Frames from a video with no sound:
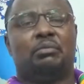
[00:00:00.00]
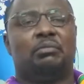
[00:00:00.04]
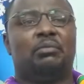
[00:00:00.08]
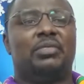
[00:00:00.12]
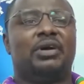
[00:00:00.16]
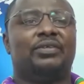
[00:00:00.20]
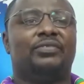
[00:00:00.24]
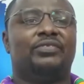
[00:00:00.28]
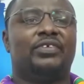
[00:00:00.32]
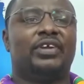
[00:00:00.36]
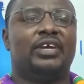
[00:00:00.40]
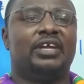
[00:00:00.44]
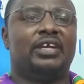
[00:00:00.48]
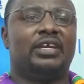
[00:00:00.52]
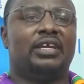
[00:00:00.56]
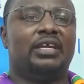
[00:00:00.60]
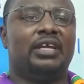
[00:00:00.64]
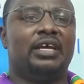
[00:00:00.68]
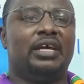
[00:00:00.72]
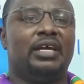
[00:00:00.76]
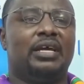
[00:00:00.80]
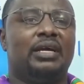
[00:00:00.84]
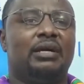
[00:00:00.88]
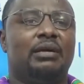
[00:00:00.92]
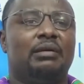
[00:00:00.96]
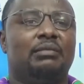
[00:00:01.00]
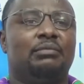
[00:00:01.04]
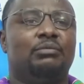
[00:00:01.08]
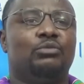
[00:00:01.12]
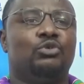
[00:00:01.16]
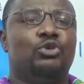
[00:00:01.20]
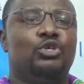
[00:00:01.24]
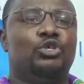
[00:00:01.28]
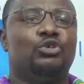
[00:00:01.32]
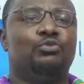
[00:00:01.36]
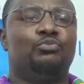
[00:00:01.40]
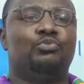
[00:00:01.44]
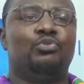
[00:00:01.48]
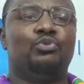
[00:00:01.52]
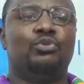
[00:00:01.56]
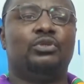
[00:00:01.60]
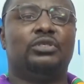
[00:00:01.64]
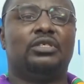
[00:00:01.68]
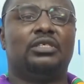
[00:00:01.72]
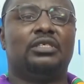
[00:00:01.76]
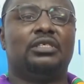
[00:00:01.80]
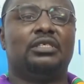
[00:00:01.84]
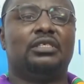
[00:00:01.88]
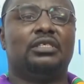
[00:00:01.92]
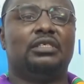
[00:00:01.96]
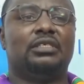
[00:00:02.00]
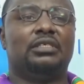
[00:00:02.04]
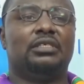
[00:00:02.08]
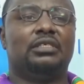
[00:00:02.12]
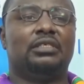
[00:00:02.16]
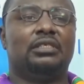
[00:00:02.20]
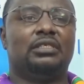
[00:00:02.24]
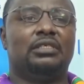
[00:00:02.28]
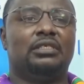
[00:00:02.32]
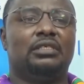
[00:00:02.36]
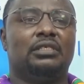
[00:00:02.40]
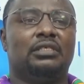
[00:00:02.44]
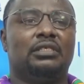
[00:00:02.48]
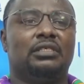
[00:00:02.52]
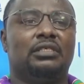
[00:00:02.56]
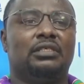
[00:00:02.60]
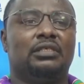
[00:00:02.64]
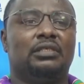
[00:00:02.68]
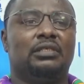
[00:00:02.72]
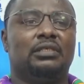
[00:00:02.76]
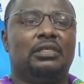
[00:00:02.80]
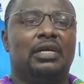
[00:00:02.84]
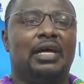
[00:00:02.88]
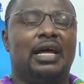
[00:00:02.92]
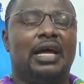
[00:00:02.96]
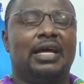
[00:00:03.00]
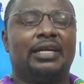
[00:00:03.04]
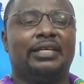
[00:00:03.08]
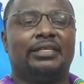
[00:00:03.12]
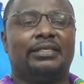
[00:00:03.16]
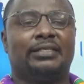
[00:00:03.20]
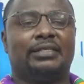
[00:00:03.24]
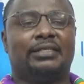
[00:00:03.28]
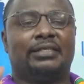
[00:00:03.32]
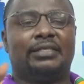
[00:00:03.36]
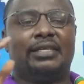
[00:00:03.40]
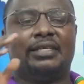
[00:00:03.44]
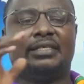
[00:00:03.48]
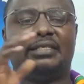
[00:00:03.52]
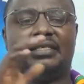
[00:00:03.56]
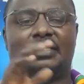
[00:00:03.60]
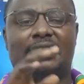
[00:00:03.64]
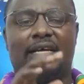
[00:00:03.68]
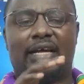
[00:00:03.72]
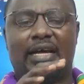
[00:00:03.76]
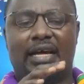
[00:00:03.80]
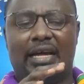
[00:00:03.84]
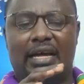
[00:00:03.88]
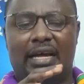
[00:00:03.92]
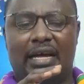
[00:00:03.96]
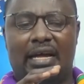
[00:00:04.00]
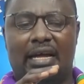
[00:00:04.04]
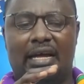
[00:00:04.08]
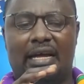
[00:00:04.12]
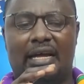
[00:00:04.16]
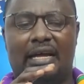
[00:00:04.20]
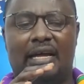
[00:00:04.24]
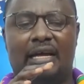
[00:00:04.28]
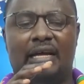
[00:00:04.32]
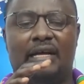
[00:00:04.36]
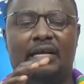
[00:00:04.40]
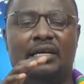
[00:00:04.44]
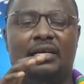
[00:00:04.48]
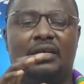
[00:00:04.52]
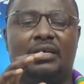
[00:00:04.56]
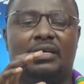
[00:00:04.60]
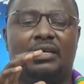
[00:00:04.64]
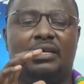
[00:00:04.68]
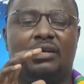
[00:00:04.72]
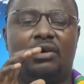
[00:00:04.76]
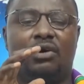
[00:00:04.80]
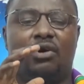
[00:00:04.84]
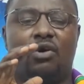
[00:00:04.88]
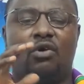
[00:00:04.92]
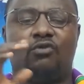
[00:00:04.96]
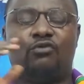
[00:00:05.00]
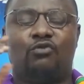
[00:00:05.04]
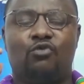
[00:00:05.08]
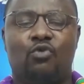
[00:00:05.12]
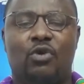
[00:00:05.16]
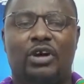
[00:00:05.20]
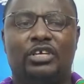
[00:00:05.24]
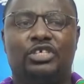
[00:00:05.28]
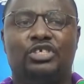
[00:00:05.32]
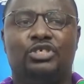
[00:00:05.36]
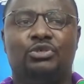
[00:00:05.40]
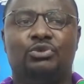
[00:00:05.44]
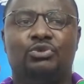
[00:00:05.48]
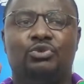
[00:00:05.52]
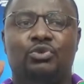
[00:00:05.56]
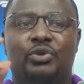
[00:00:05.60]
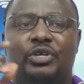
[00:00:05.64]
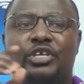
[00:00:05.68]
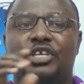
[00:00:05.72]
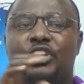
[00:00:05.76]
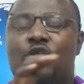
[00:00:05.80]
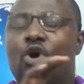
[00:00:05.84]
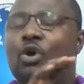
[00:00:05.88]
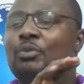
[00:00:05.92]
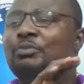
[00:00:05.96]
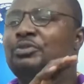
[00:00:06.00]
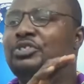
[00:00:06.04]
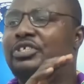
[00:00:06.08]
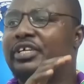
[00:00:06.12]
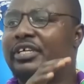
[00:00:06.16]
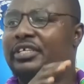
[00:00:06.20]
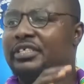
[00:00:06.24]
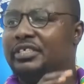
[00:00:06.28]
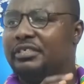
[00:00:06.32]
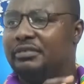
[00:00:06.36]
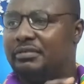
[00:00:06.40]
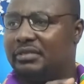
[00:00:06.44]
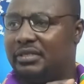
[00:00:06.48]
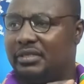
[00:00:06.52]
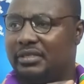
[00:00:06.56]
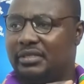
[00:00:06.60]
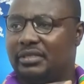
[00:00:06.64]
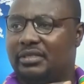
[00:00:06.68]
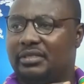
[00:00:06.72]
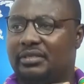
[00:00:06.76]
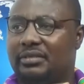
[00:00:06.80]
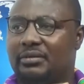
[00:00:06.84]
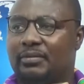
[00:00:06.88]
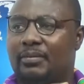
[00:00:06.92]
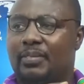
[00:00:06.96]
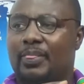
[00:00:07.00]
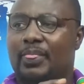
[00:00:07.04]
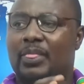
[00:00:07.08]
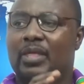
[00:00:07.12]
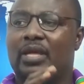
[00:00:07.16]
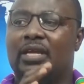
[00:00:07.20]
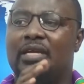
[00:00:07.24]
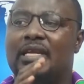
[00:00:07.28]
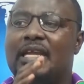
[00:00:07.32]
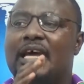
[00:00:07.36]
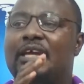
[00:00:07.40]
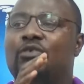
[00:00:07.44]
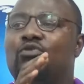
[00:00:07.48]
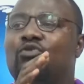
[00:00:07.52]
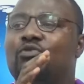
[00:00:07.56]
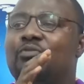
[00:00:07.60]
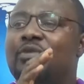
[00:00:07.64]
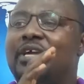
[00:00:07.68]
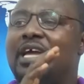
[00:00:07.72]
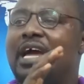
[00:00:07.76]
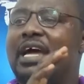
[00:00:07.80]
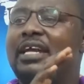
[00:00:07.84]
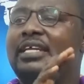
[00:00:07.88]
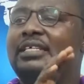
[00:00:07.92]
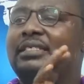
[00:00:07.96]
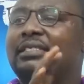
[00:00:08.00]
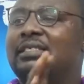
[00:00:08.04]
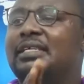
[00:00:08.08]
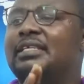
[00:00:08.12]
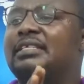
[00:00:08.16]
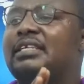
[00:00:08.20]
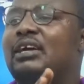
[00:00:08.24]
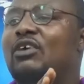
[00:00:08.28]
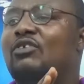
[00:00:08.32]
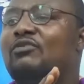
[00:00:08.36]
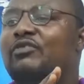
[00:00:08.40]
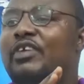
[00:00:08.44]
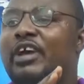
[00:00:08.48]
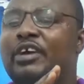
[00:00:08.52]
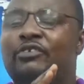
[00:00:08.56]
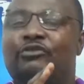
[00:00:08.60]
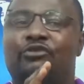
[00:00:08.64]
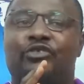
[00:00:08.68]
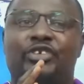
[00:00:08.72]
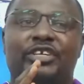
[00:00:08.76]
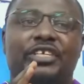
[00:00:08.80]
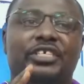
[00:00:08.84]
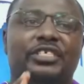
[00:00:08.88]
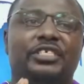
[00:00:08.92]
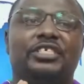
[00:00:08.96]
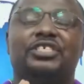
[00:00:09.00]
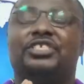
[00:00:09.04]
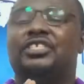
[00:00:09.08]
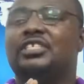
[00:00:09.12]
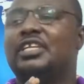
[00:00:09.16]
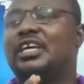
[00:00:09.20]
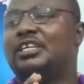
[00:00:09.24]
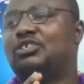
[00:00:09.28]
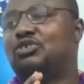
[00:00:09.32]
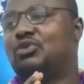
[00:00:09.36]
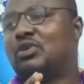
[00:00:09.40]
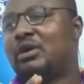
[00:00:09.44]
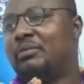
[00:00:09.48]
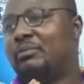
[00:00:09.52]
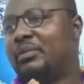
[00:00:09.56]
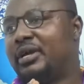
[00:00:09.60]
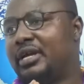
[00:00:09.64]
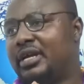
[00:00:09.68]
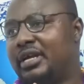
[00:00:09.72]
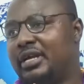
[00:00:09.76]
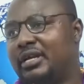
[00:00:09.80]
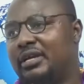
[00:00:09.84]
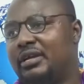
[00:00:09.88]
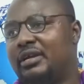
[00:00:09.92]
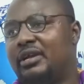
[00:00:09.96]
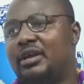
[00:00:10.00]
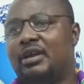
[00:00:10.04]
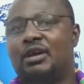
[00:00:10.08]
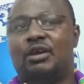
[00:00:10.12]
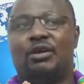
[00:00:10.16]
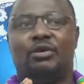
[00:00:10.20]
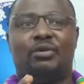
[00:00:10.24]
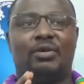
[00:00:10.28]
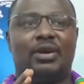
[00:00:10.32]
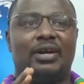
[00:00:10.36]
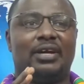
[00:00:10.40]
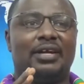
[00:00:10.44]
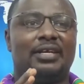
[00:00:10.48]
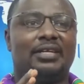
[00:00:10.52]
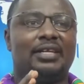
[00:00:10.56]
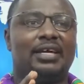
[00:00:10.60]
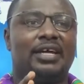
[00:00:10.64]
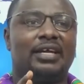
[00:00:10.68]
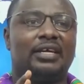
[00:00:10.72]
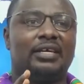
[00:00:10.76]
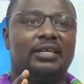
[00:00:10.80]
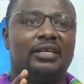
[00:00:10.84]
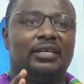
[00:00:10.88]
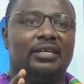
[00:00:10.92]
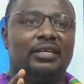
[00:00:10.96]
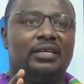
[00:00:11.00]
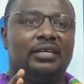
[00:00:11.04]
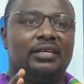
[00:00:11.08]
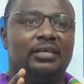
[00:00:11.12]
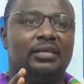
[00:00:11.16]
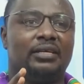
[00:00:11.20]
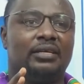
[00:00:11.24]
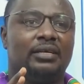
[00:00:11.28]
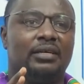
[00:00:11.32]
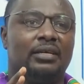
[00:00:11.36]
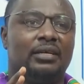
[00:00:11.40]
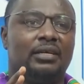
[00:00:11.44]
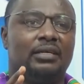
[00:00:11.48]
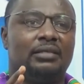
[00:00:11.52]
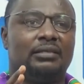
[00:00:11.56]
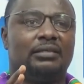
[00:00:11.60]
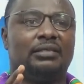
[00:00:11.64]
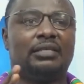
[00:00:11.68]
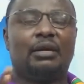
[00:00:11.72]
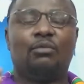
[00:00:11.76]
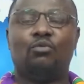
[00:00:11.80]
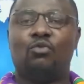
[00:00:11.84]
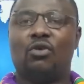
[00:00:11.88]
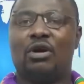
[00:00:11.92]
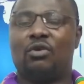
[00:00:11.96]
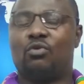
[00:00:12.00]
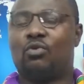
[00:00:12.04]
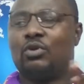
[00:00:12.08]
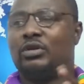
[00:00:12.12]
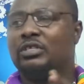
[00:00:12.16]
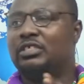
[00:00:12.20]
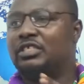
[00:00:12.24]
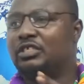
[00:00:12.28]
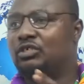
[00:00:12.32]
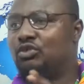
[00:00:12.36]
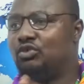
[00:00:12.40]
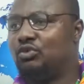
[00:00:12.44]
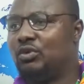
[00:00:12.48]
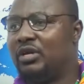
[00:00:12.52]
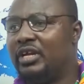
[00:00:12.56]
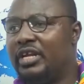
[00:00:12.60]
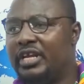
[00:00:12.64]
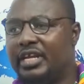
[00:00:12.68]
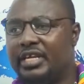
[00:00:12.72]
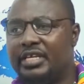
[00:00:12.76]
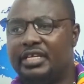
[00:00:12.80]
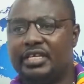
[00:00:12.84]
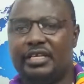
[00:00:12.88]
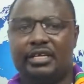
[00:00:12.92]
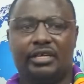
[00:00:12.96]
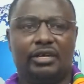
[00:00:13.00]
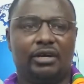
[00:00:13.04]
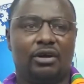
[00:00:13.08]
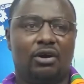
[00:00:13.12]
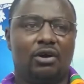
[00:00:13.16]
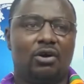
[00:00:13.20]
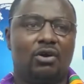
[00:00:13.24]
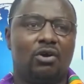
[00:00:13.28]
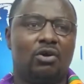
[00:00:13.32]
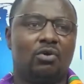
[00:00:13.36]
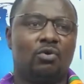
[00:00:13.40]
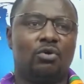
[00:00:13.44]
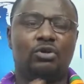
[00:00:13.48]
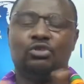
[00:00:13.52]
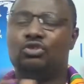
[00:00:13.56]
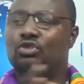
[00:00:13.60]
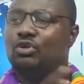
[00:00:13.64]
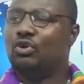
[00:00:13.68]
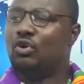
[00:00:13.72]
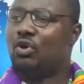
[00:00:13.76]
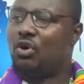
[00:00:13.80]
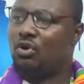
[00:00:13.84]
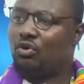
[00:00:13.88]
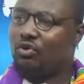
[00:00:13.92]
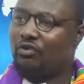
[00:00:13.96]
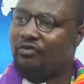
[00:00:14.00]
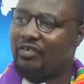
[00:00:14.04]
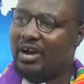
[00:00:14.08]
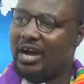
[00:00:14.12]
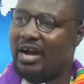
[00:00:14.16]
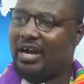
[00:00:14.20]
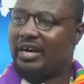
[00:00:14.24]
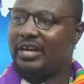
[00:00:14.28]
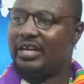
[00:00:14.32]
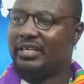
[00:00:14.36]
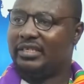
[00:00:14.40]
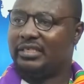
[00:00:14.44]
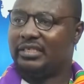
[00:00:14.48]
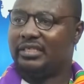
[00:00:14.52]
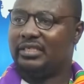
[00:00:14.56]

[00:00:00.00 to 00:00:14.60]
But then you put at the center of what you're doing, the objectives. That will be at the center of every decision that you are making, rather than someone wanting to lead or want to lord over others.